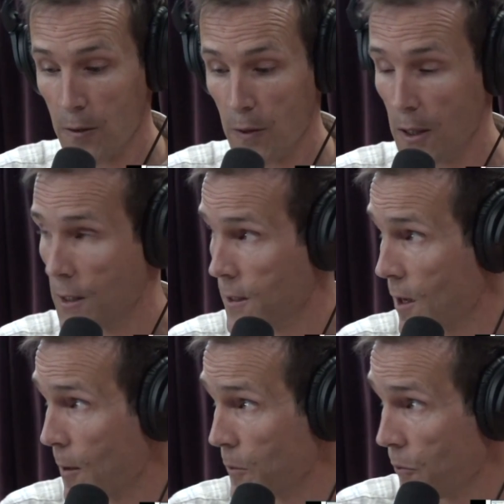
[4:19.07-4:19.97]
vegans, and
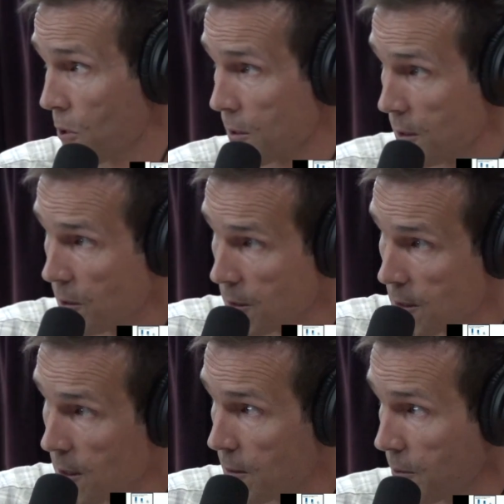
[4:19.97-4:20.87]
omnivores. And you can
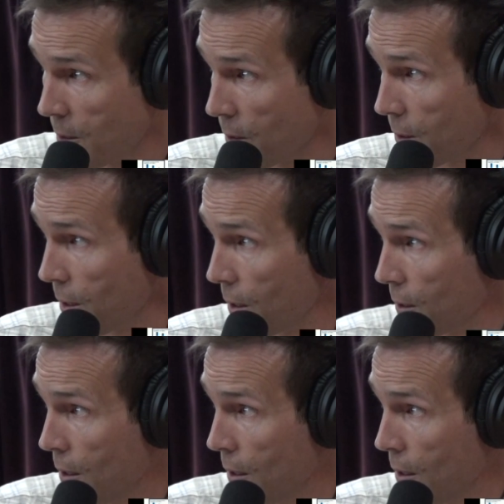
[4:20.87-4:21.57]
see the results here.